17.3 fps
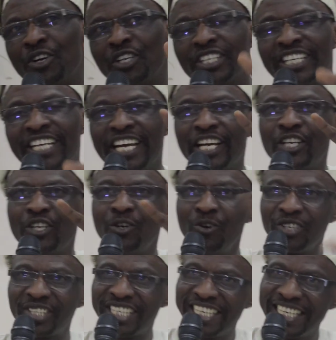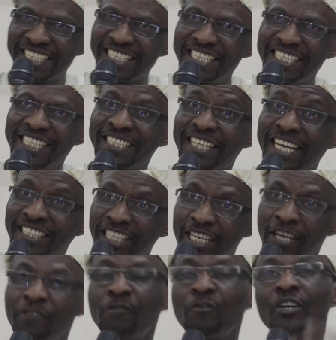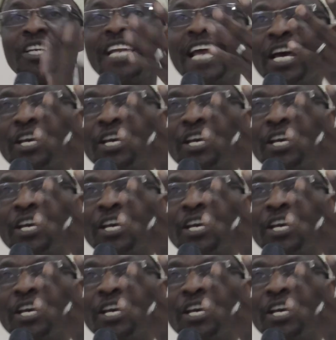they use it, in particular in